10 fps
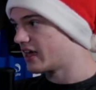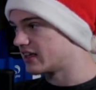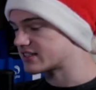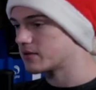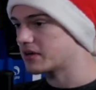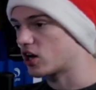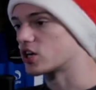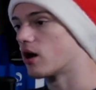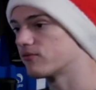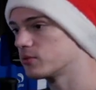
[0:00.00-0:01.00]
It's going to be
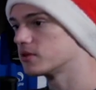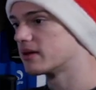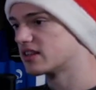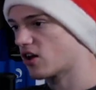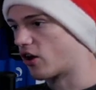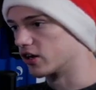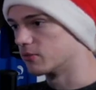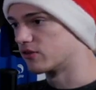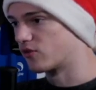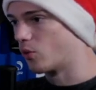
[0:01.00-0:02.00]
uncomfortable to make the
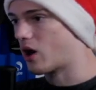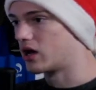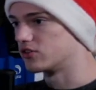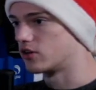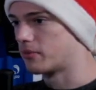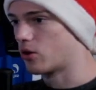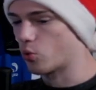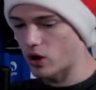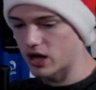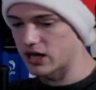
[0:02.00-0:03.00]
argument for Wilder about
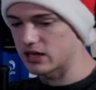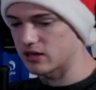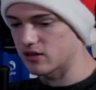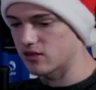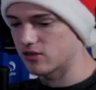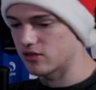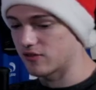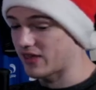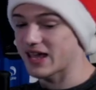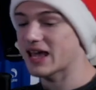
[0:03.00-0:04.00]
why, if
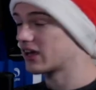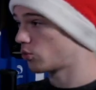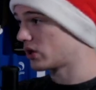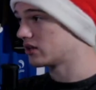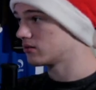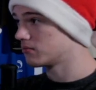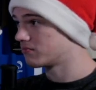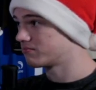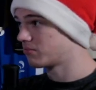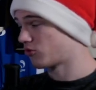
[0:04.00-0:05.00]
they can't get a win
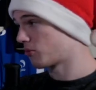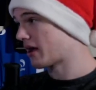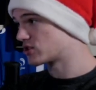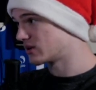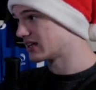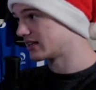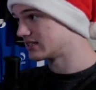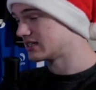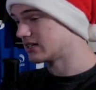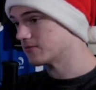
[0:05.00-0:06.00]
before match week
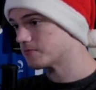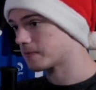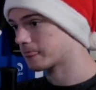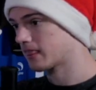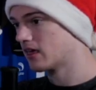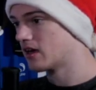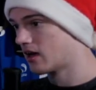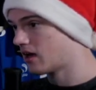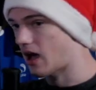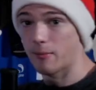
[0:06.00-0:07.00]
19,
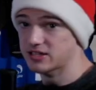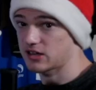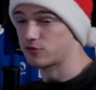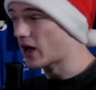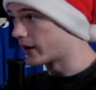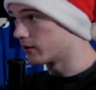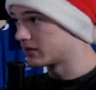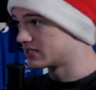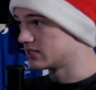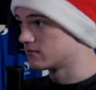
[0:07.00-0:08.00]
I'm not saying fire him
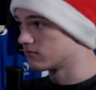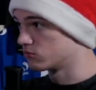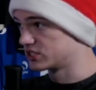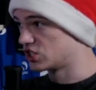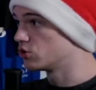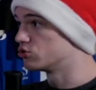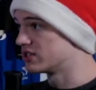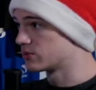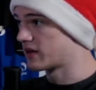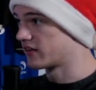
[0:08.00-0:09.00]
because he was a huge
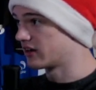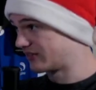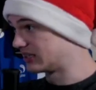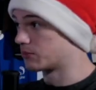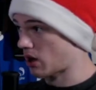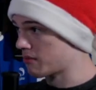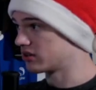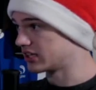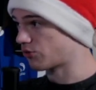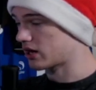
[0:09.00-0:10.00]
reason why they're even in the Premier
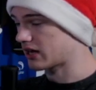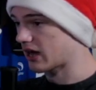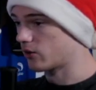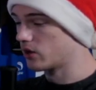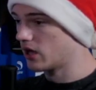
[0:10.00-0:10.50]
League right now.